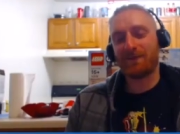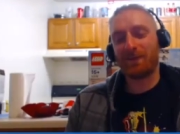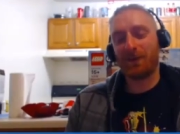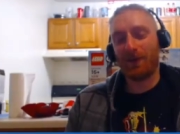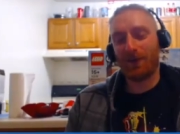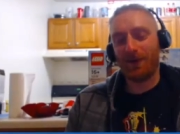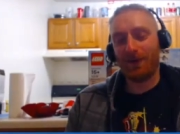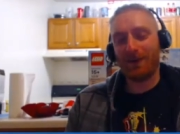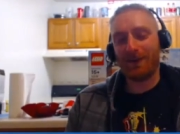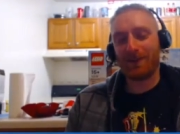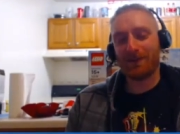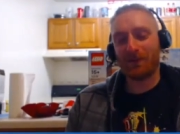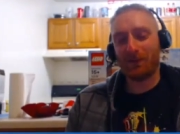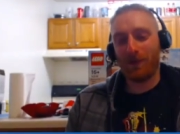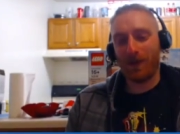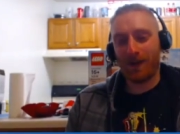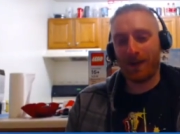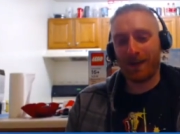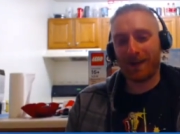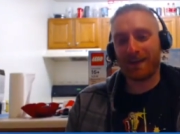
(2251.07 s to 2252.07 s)
Paul doesn't
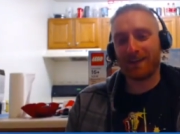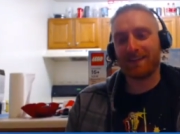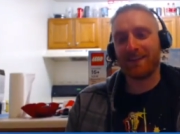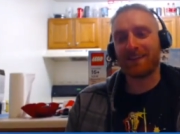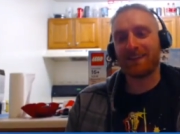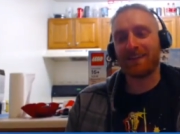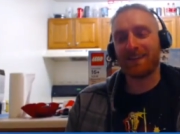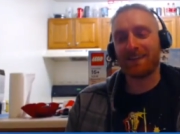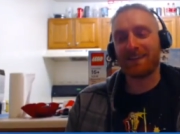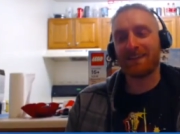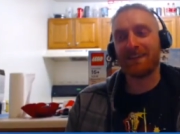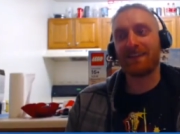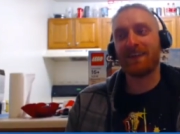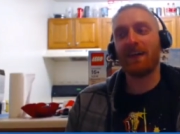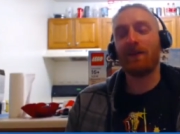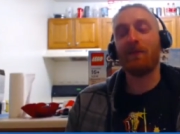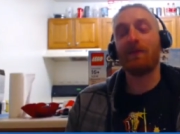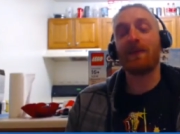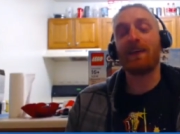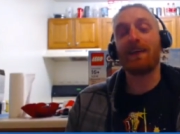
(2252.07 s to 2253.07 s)
want it because it doesn't come
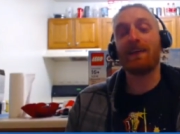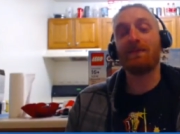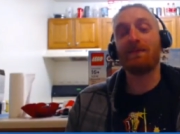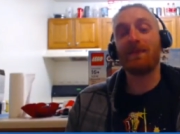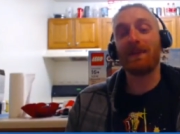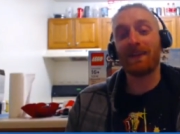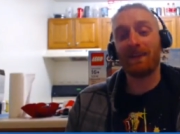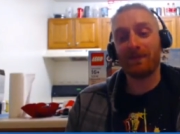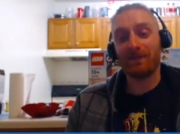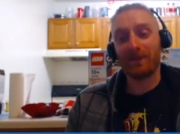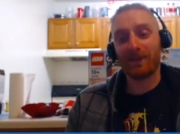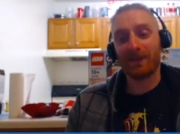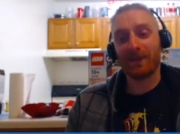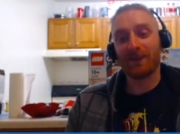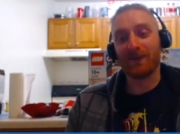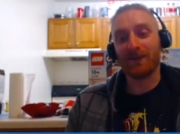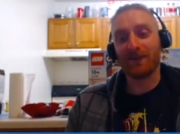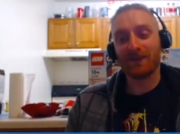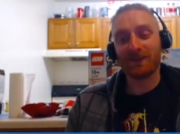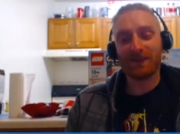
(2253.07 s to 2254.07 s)
with any
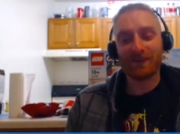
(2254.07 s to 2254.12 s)
minifigures.